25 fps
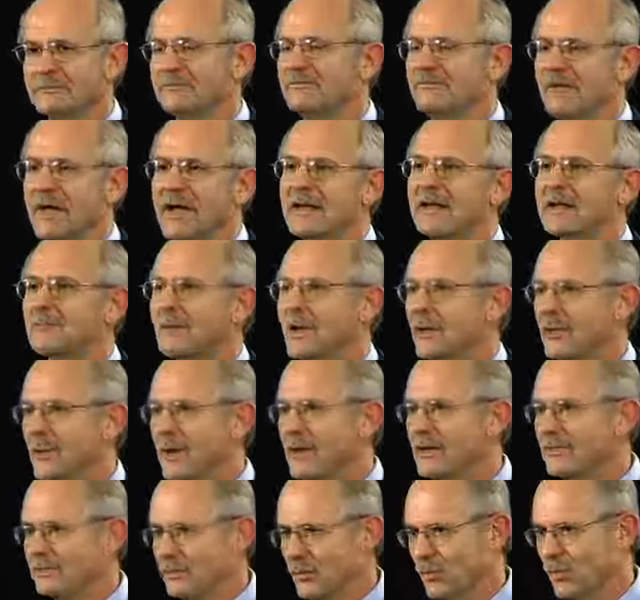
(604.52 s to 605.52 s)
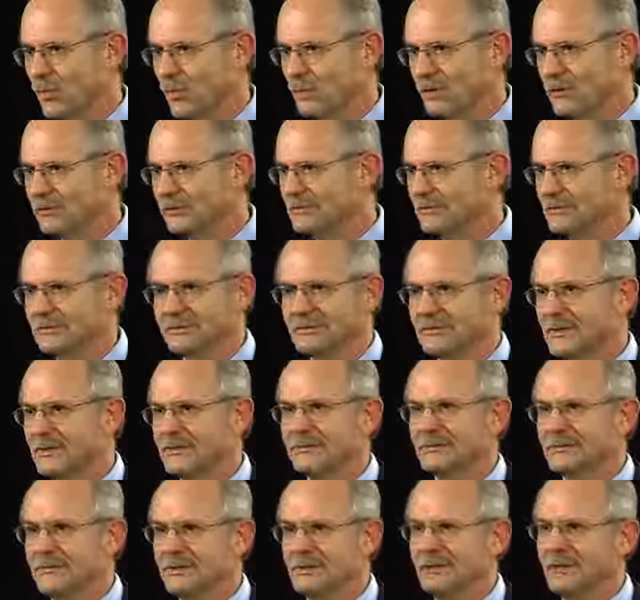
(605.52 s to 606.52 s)
finding my way in the world
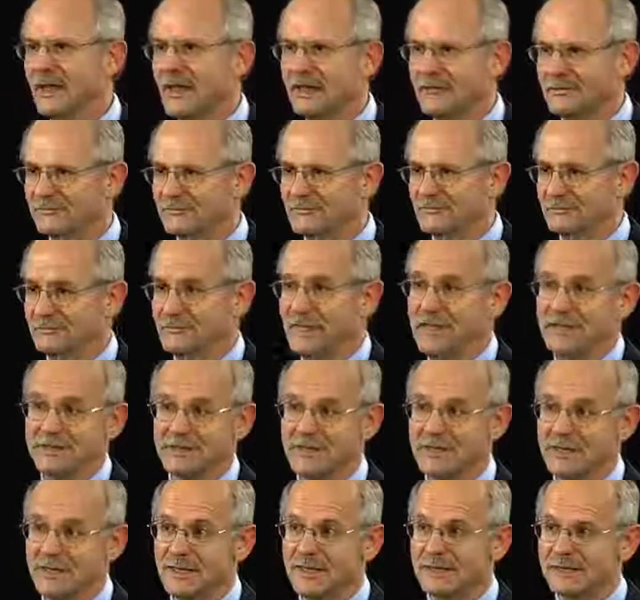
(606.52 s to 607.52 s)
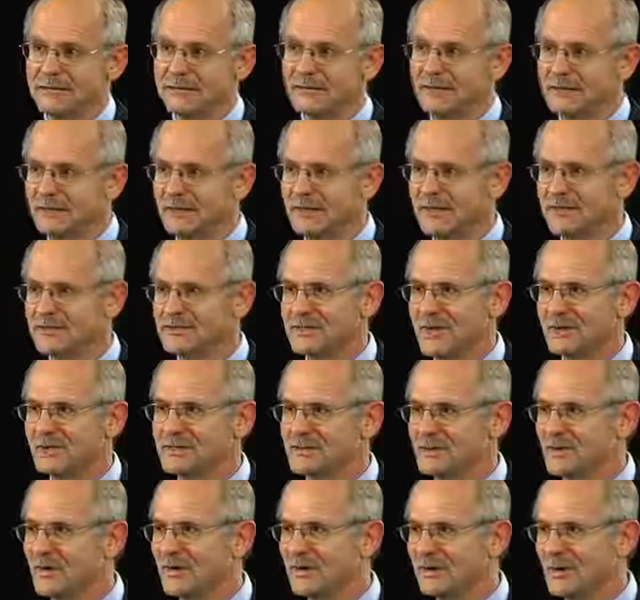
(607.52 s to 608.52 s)
than a lot of men did as I
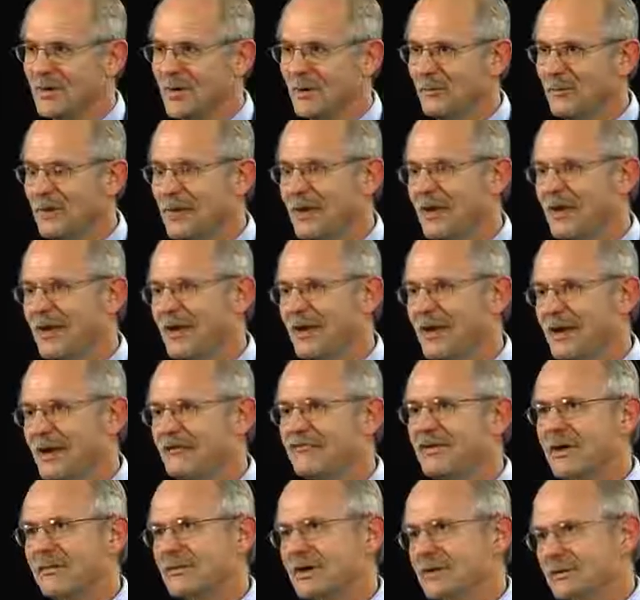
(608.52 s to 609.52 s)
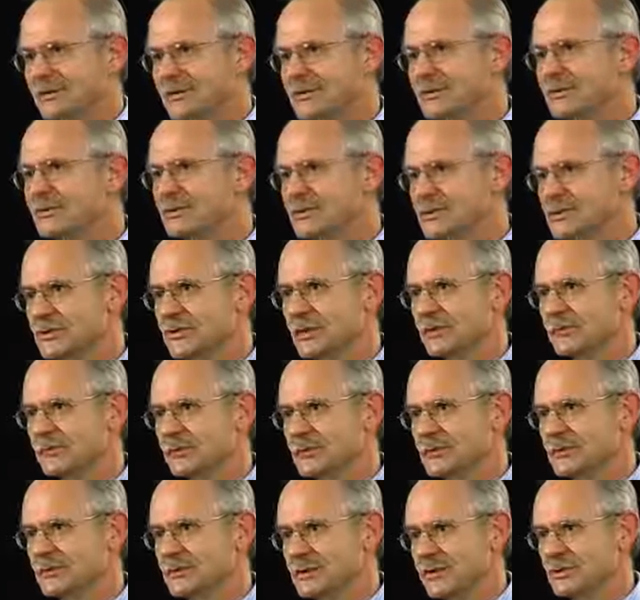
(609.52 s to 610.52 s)
was growing up. And And I found that leadership
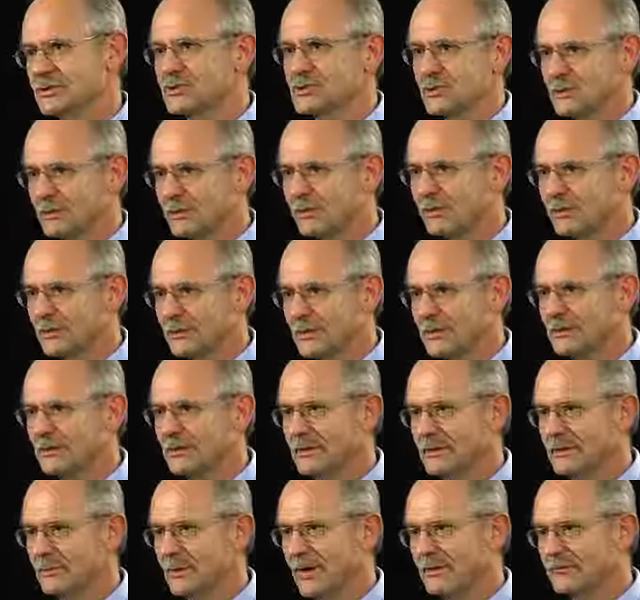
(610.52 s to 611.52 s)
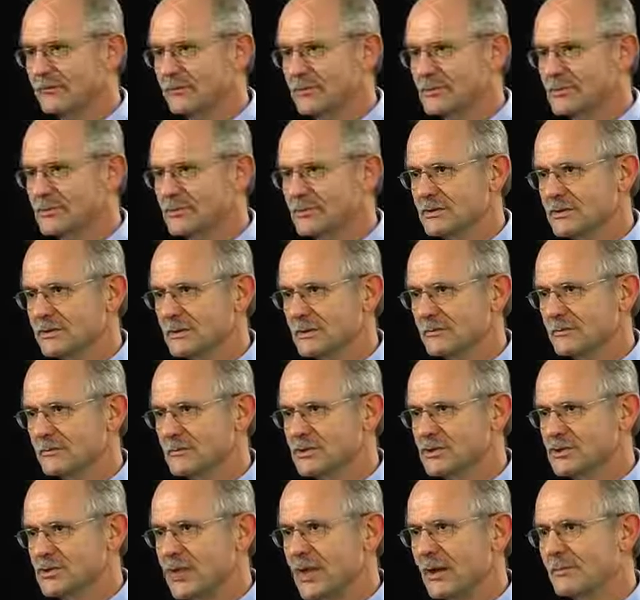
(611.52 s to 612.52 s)
in school and then in my first
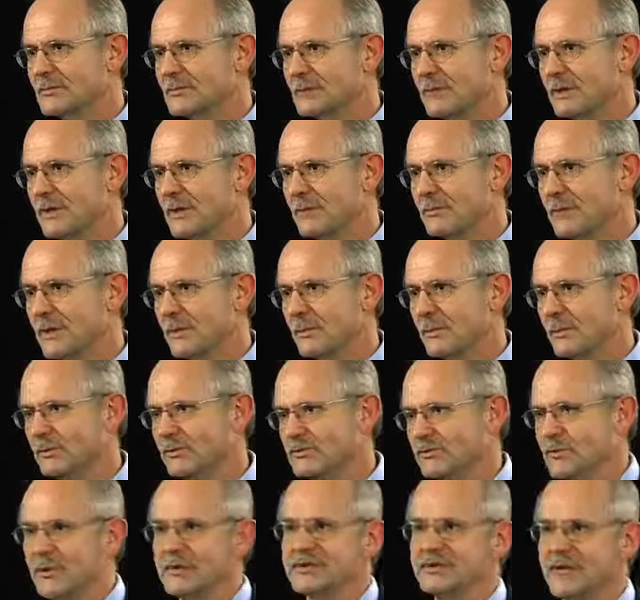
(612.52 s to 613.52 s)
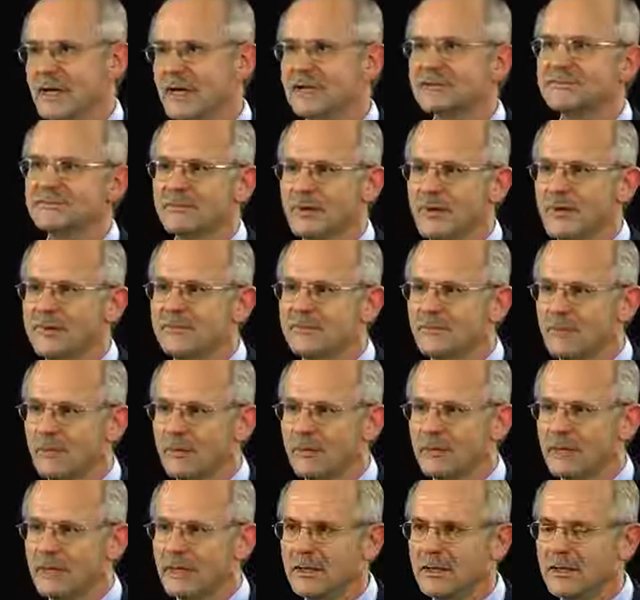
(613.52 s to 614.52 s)
jobs leading people was very satisfying
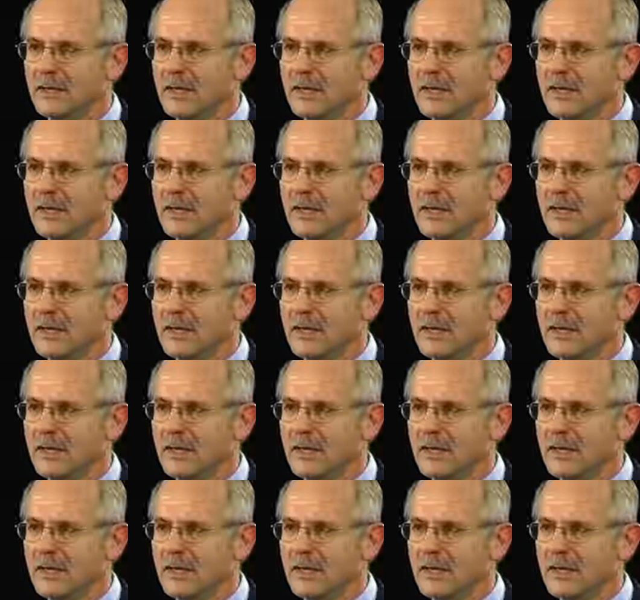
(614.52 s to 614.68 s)
for me.